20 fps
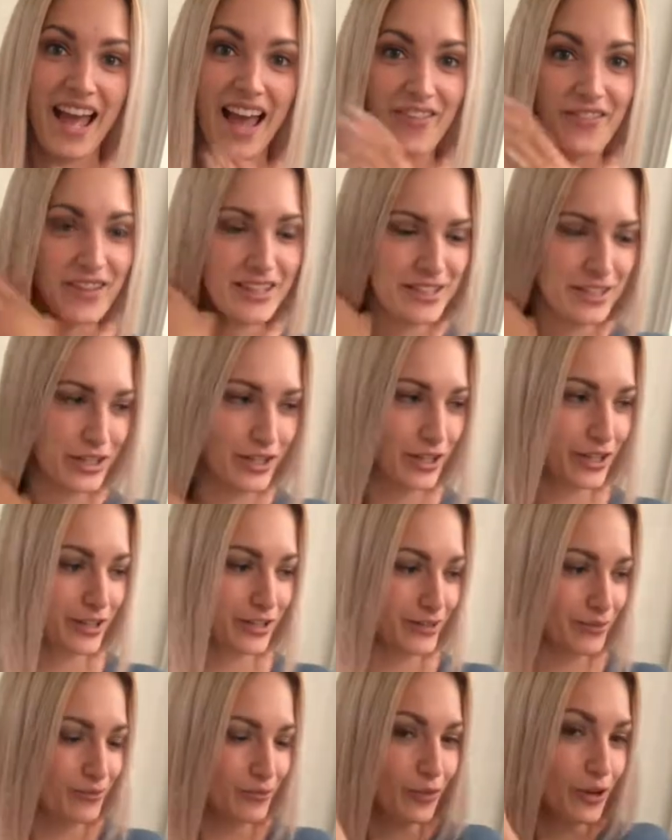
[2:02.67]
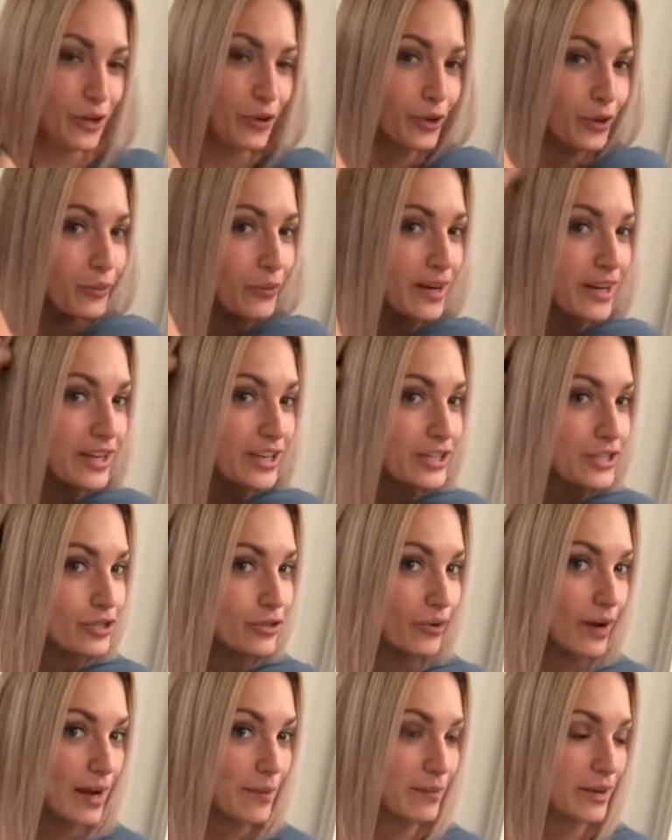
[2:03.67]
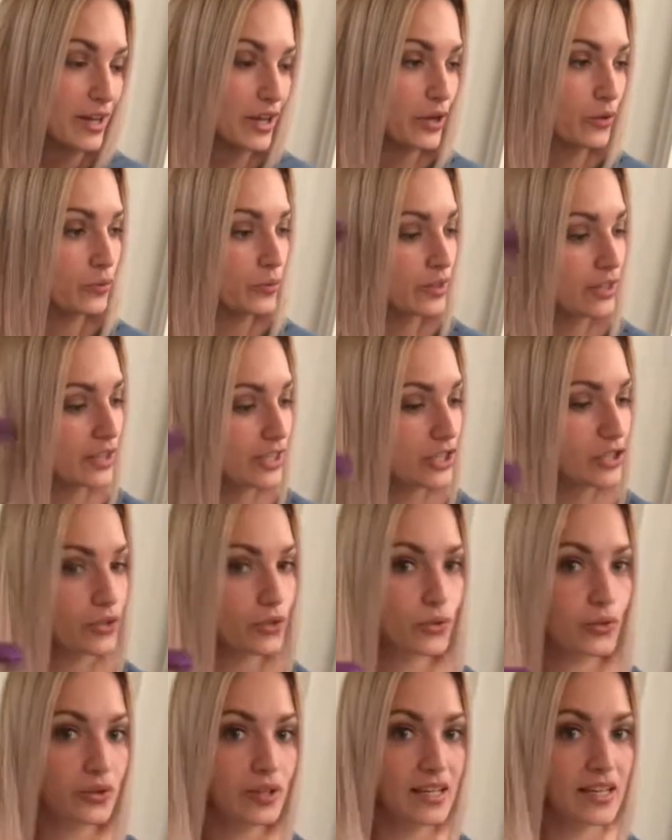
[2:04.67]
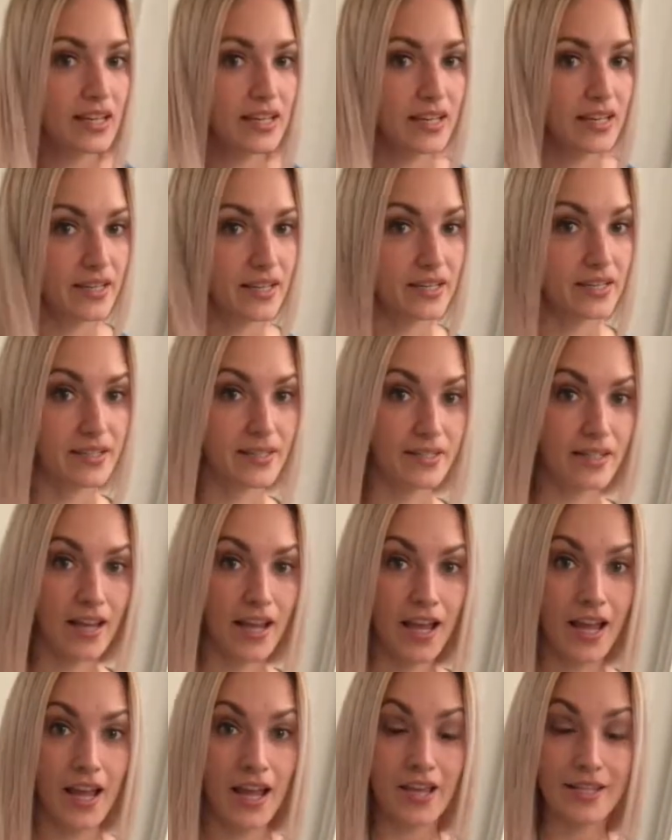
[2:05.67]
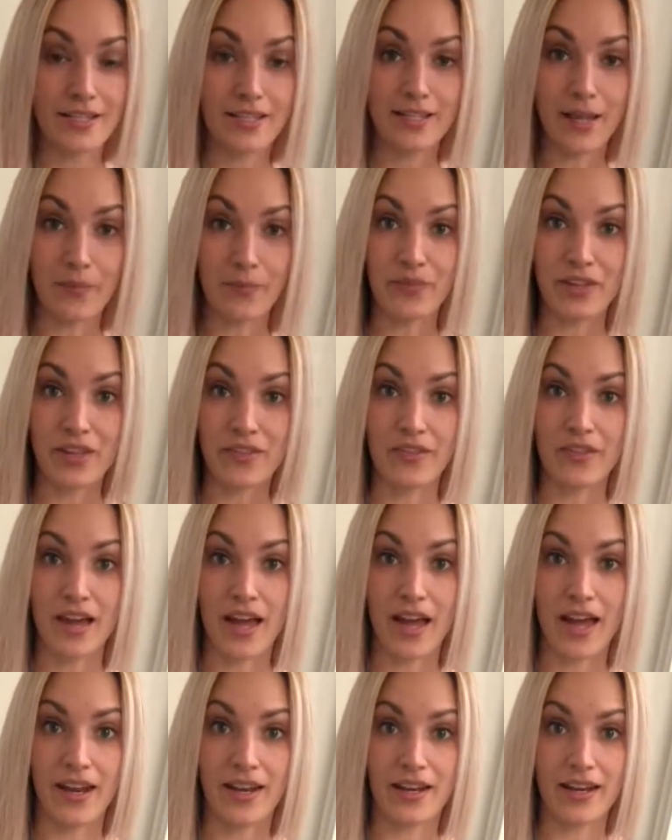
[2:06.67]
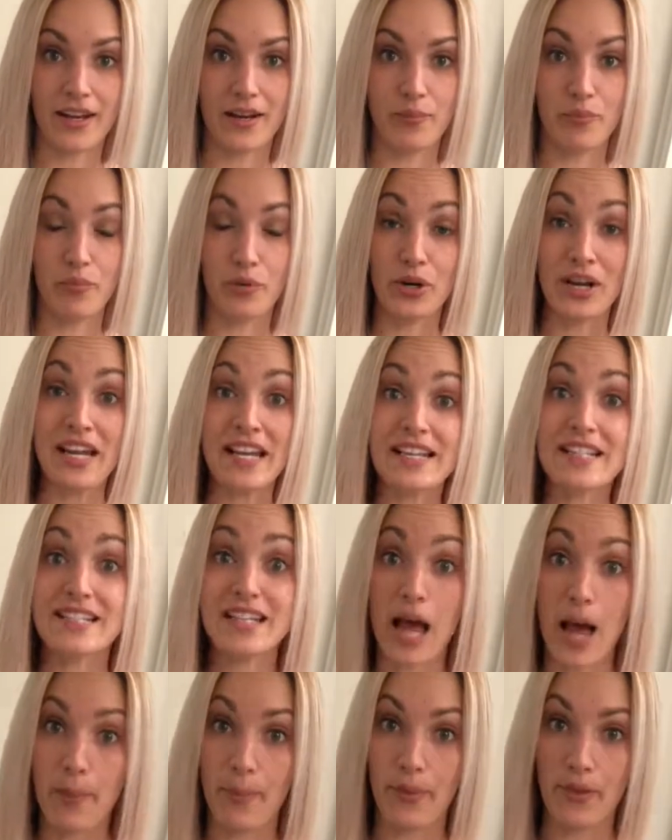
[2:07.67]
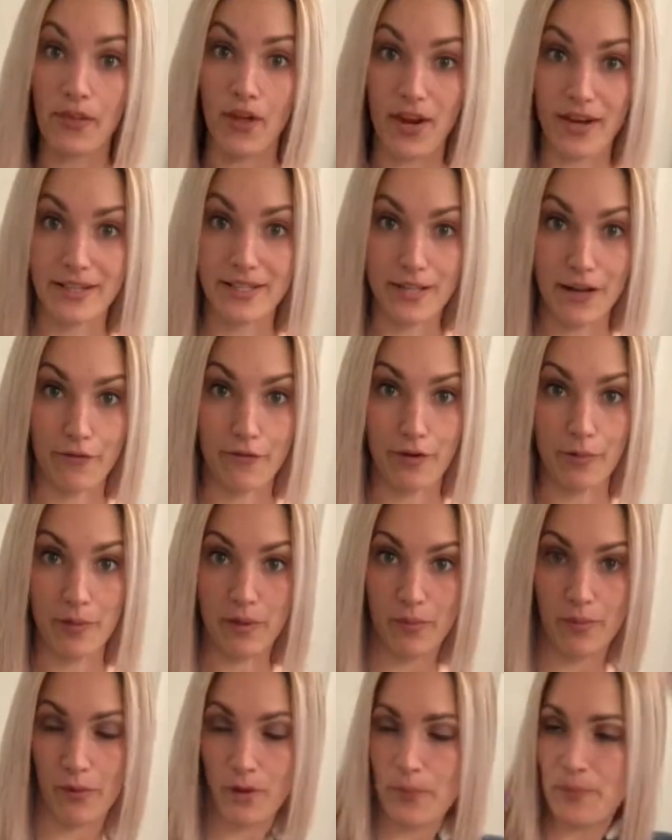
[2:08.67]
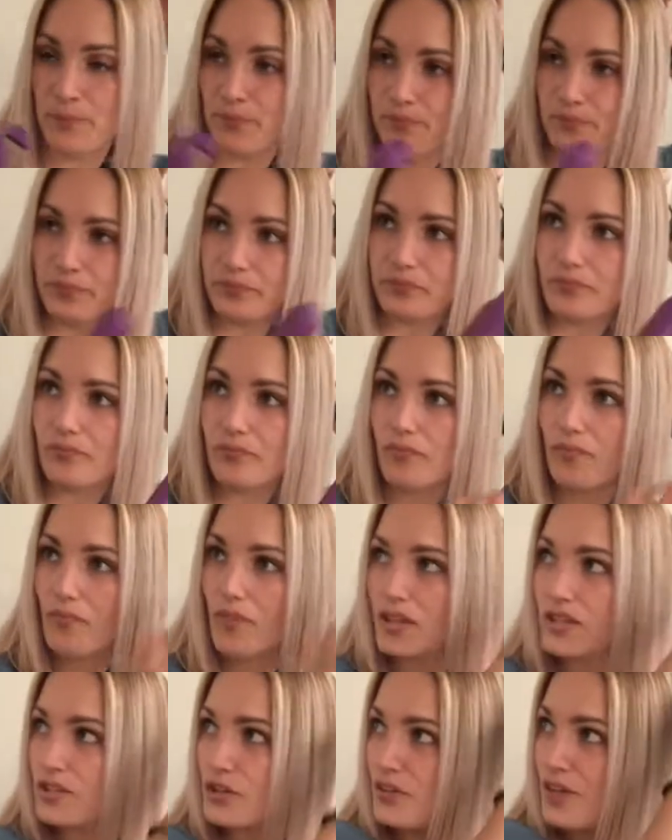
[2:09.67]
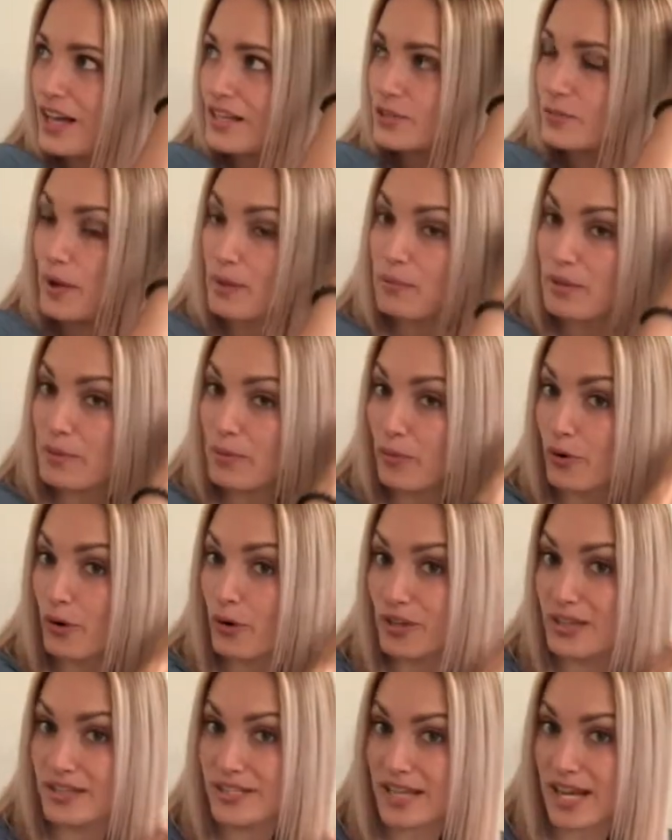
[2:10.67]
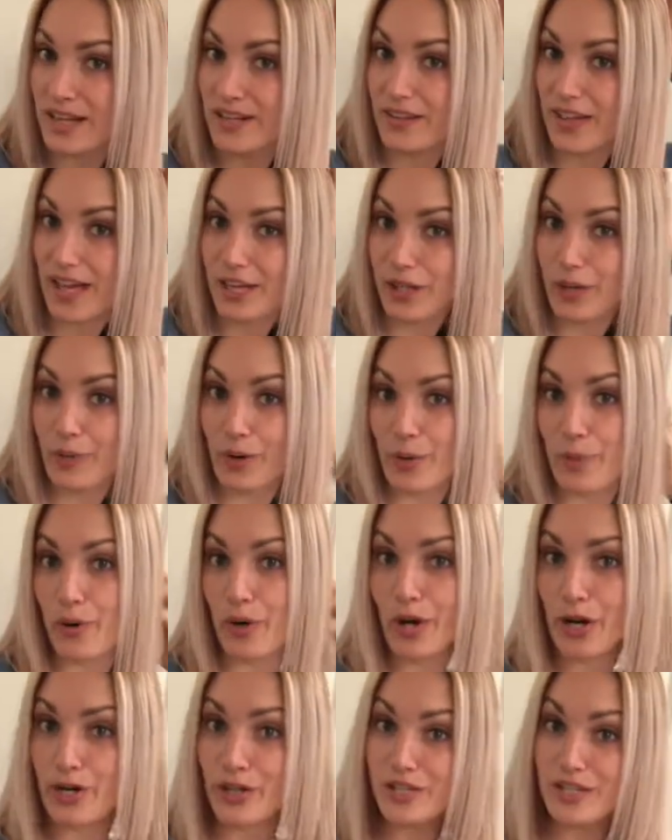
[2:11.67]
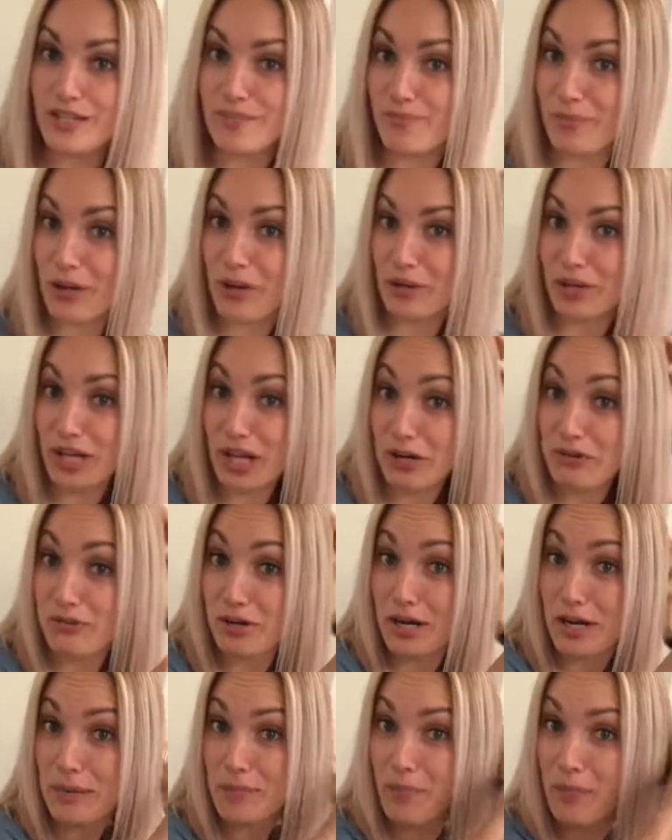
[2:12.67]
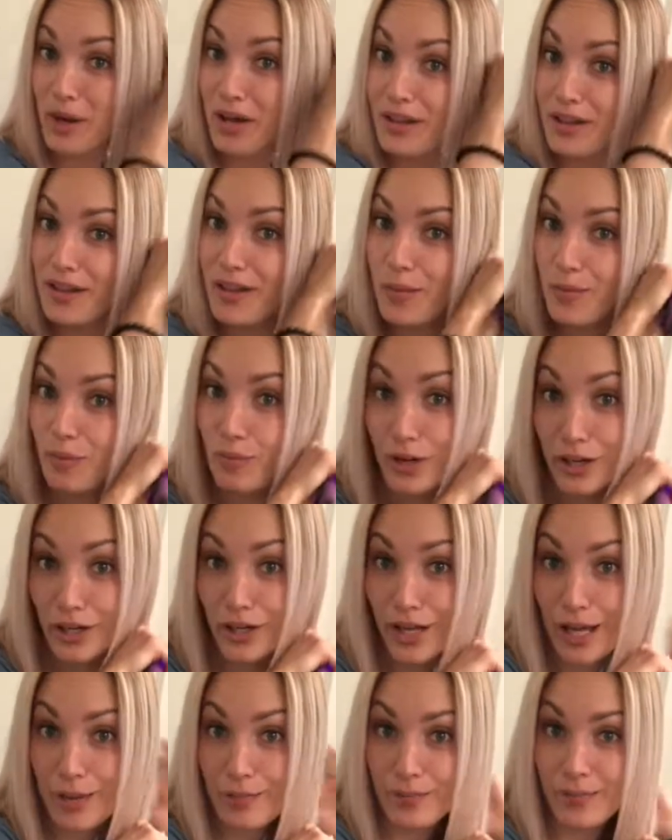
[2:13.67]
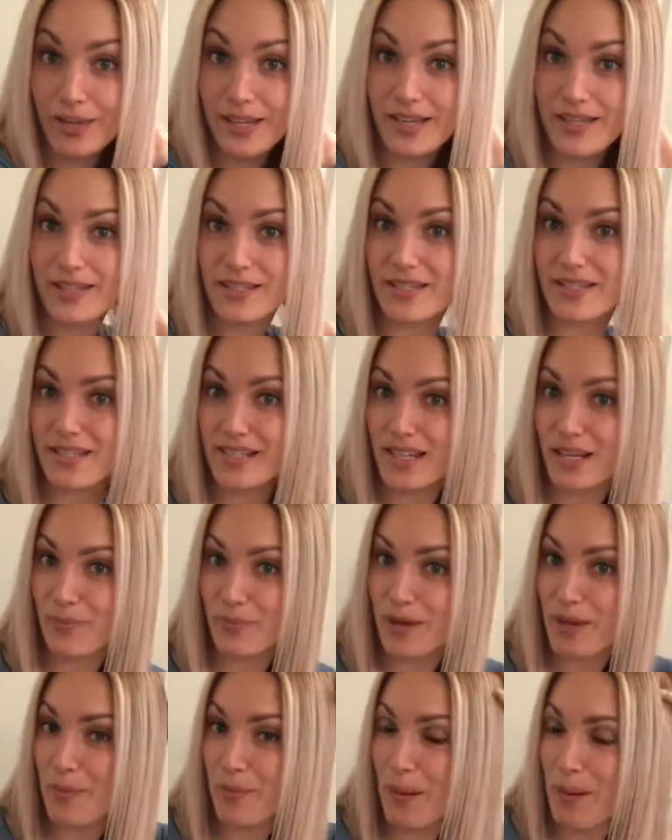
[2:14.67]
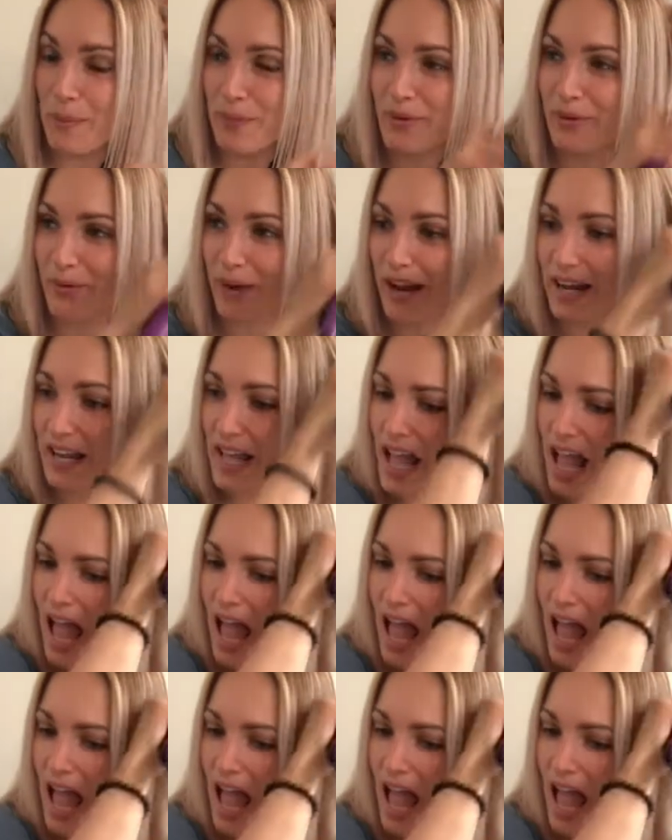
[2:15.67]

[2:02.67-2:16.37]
And that's a good way to describe it. It really truly is something that brings up a lot of stuff for people. So that's why people, it's kind of like you want to put on your seatbelt, get ready, buckle up, buttercup, because it's going to be a bumpy ride.